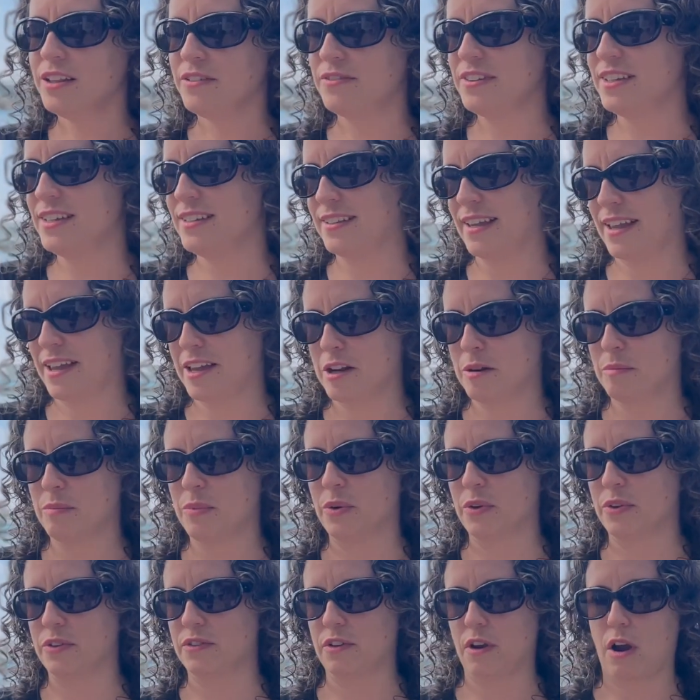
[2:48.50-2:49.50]
of these
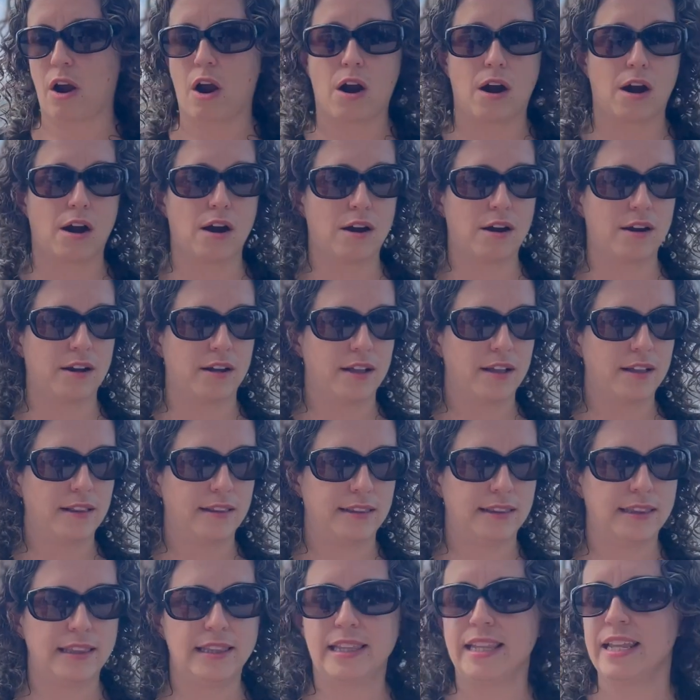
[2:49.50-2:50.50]
animals are
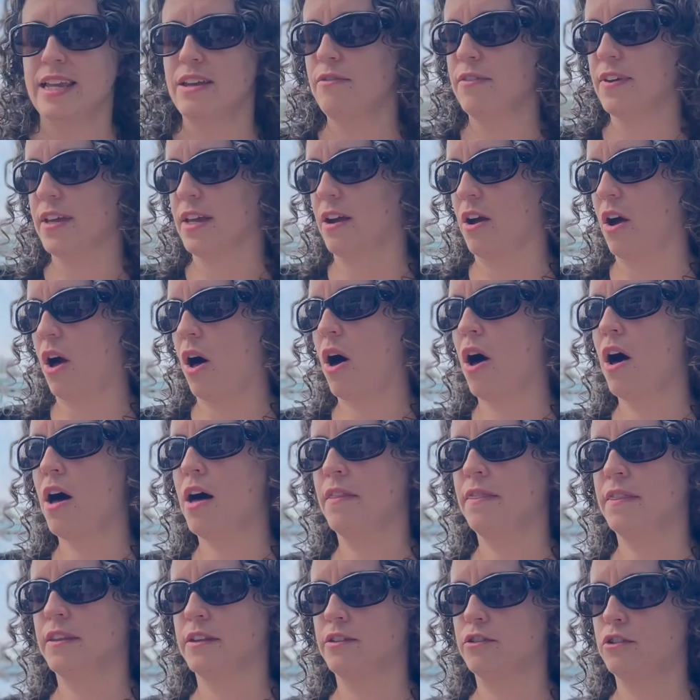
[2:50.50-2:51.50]
living
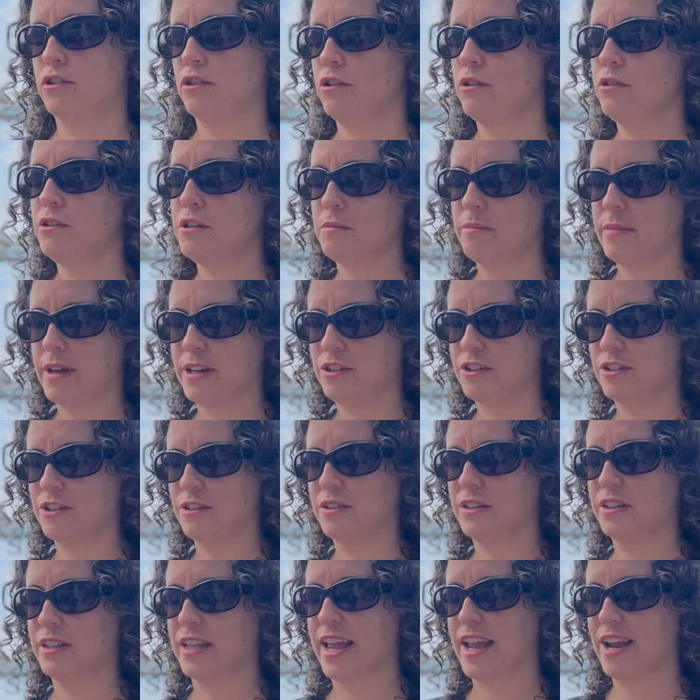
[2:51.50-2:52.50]
on this
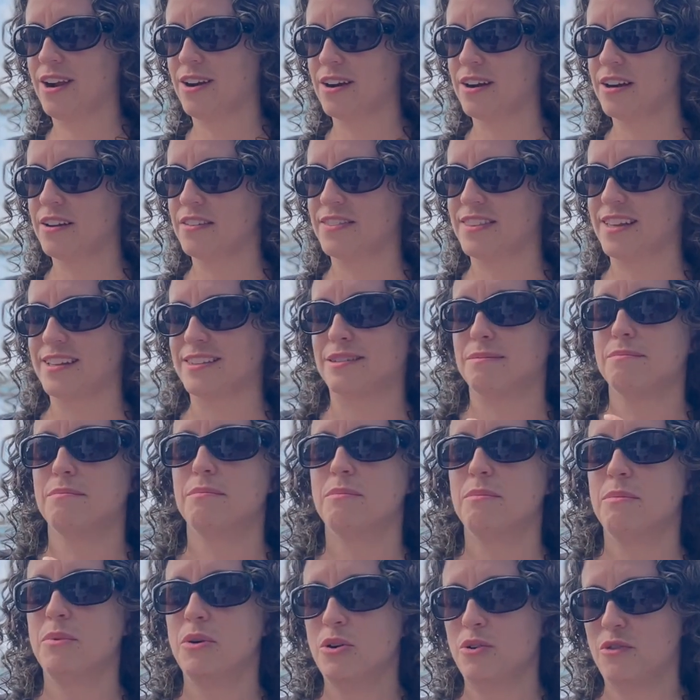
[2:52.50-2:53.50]
two-dimensional layer that's
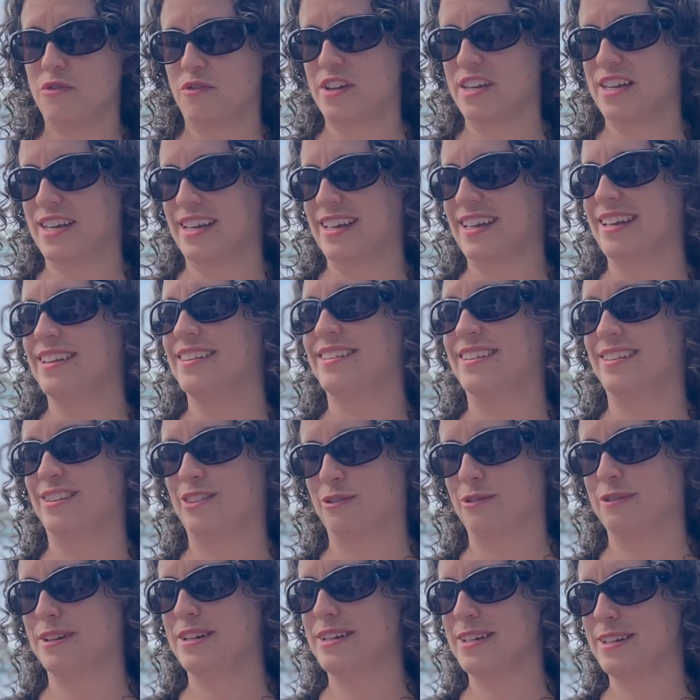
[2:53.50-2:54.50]
moving in the
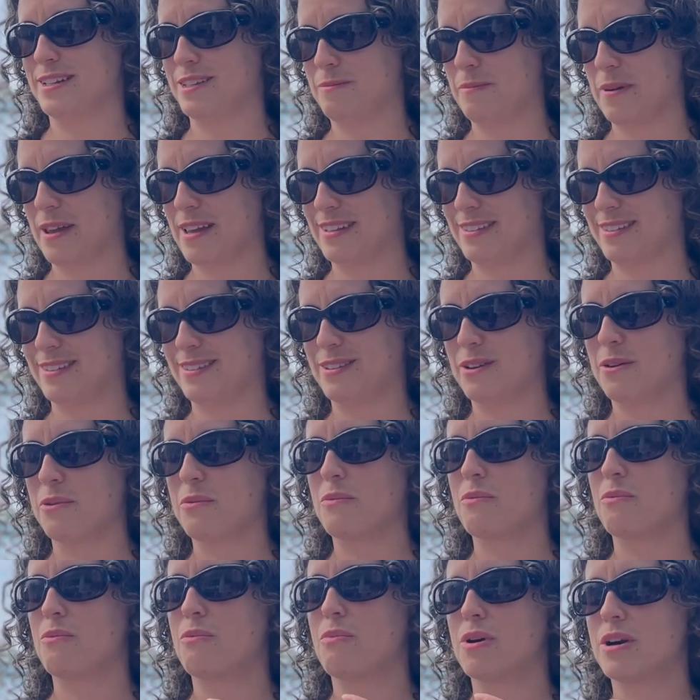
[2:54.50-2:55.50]
3D space.
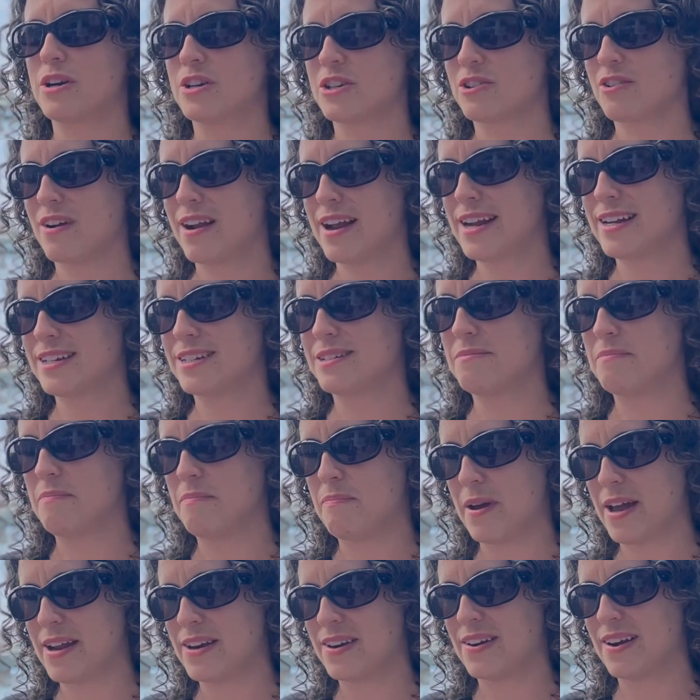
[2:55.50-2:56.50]
So we're trying to
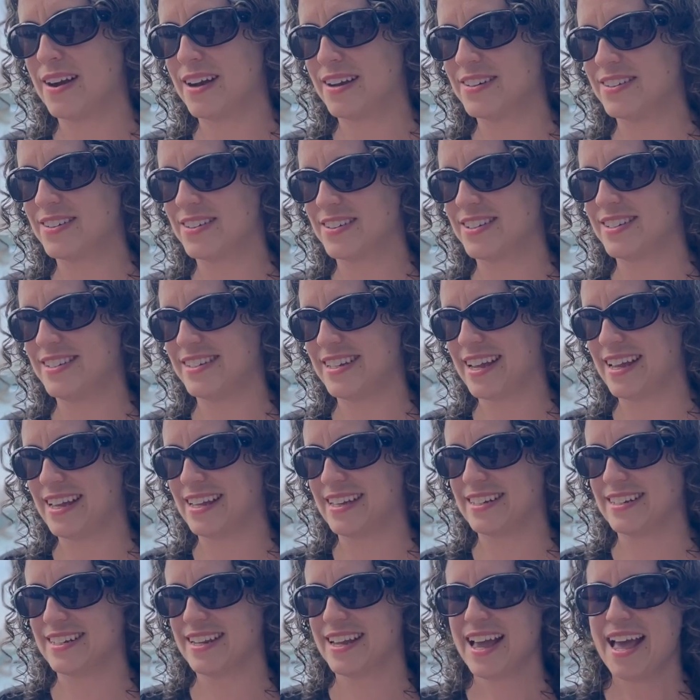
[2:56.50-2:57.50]
better
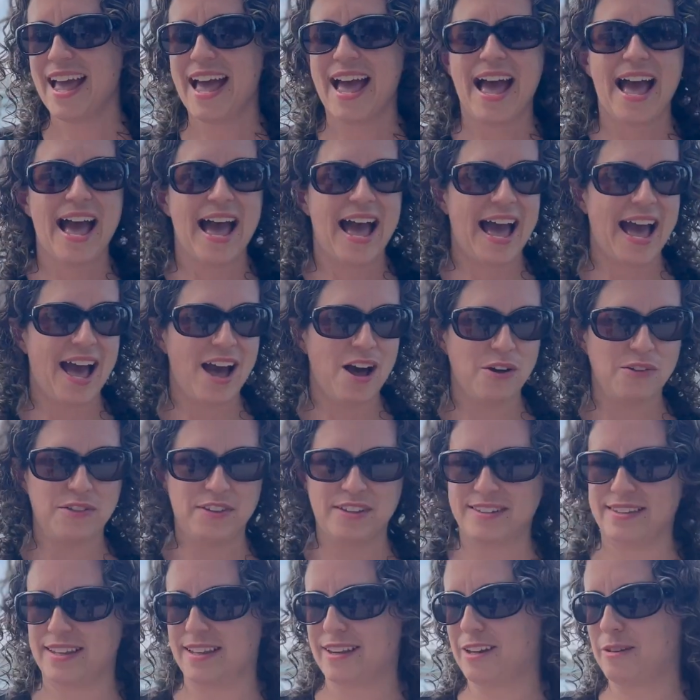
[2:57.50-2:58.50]
understand how
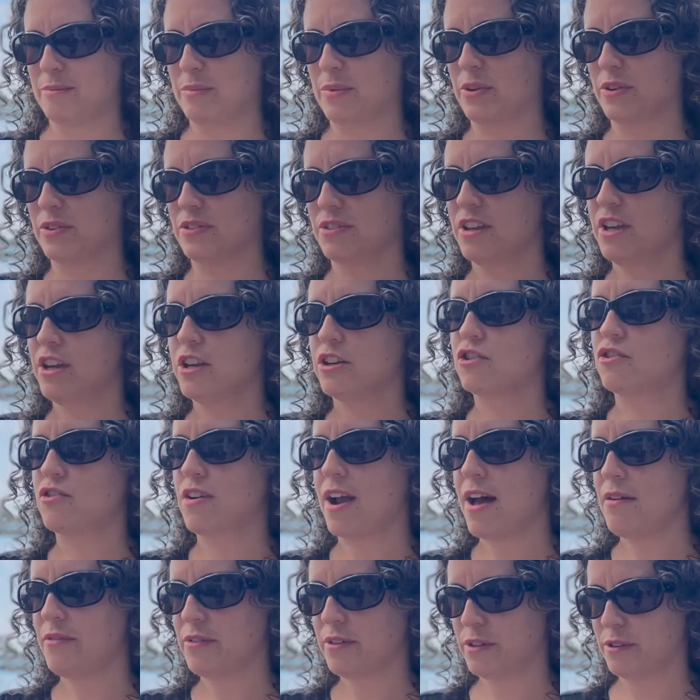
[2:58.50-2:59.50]
these animals
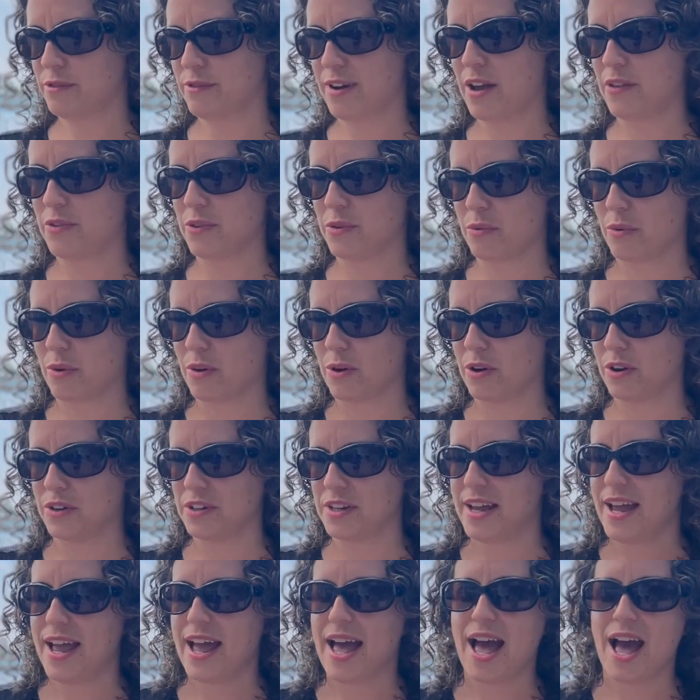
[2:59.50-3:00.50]
travel around the world,
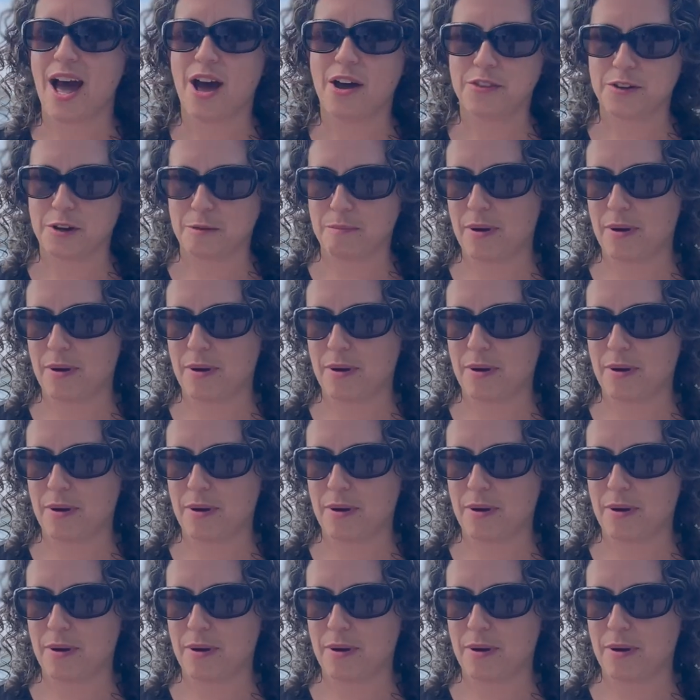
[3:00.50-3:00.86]
how their